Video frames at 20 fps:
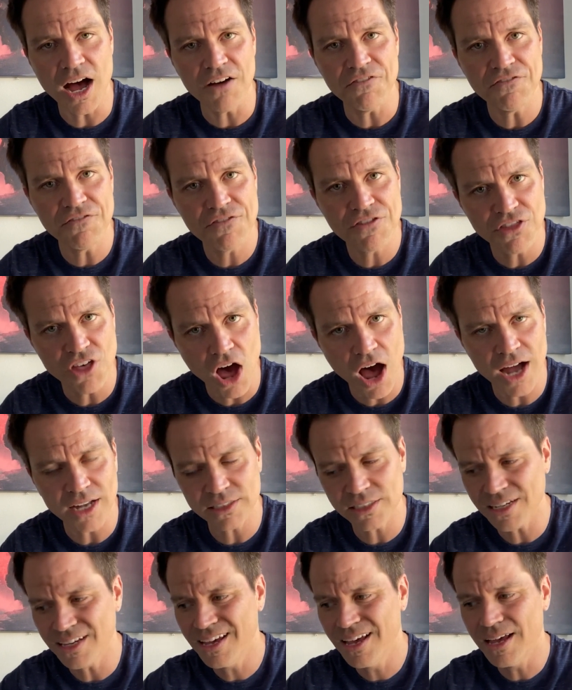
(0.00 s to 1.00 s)
of
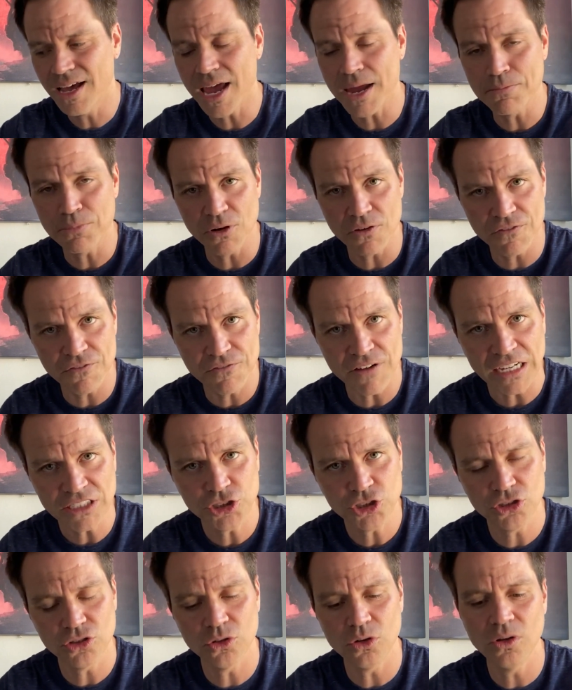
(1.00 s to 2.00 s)
thought, a
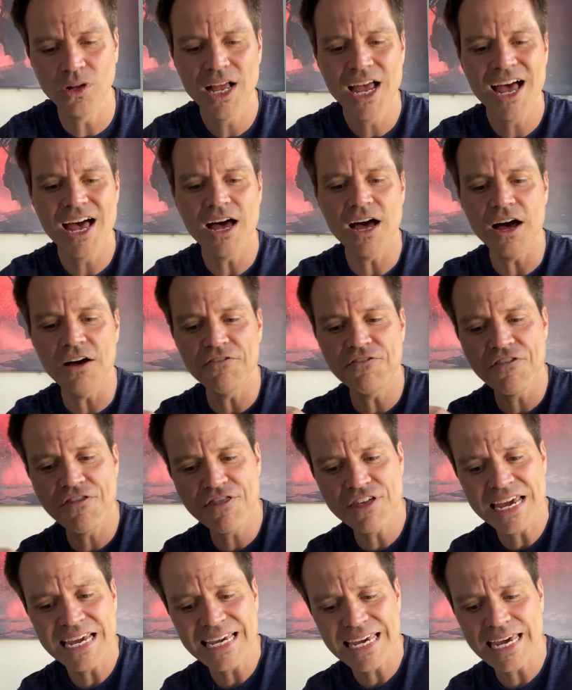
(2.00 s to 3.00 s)
professional of
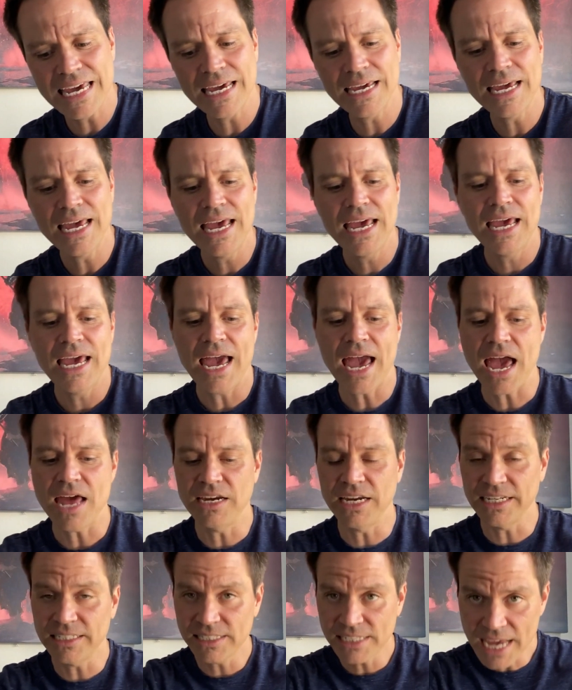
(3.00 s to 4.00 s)
thinking, and
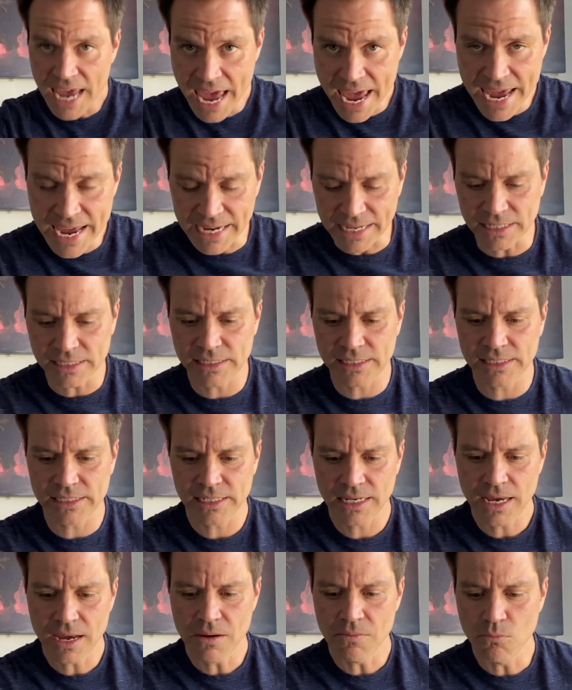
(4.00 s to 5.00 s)
it
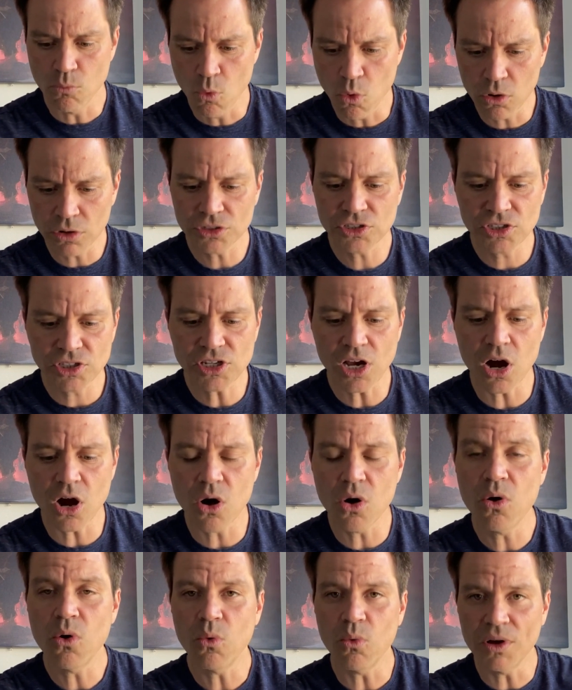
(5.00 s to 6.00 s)
takes more
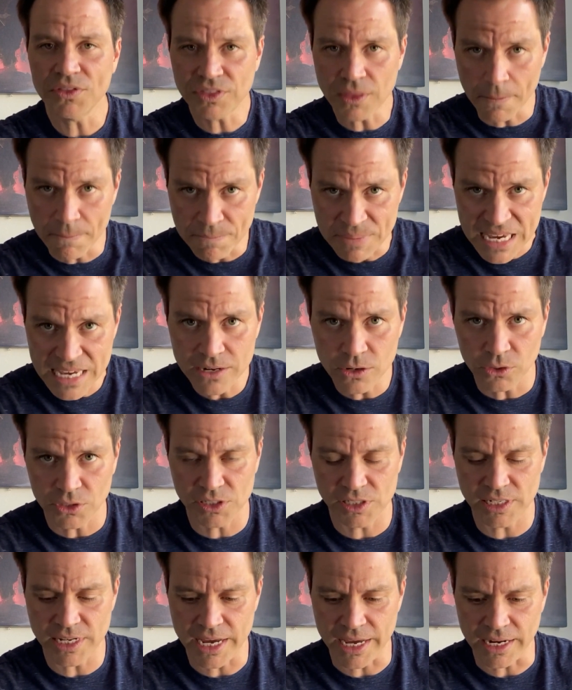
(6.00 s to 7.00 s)
so what the
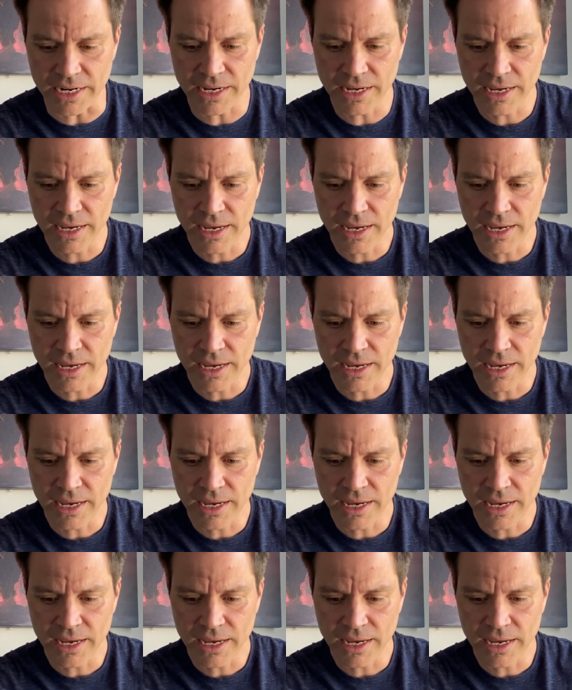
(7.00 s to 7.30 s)
Beatles did.